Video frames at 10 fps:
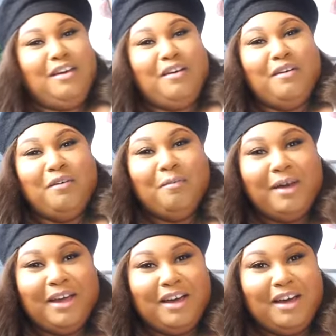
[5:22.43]
Oh
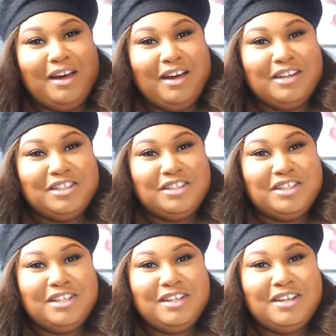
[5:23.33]
my
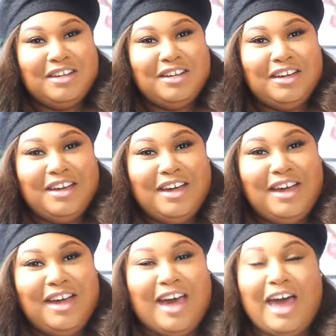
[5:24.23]
gosh.
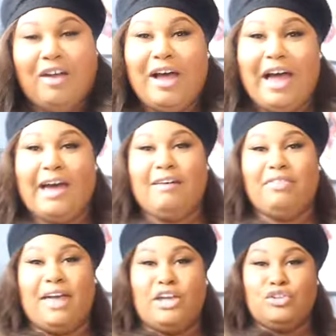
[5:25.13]
I don't
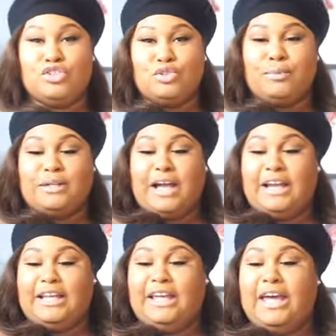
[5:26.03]
have that YouTuber
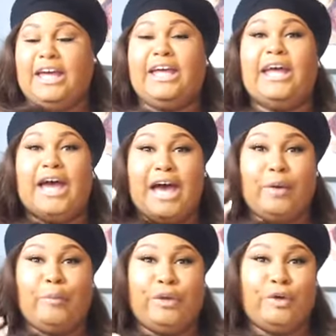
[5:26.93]
lighting yet.
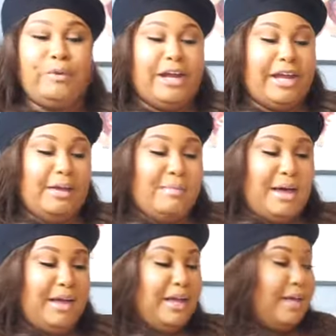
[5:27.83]
I will when I get
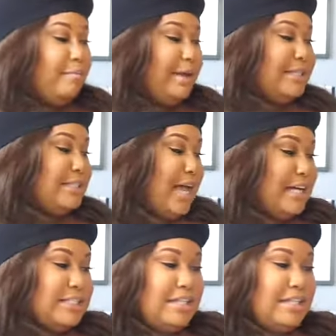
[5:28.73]
my stacks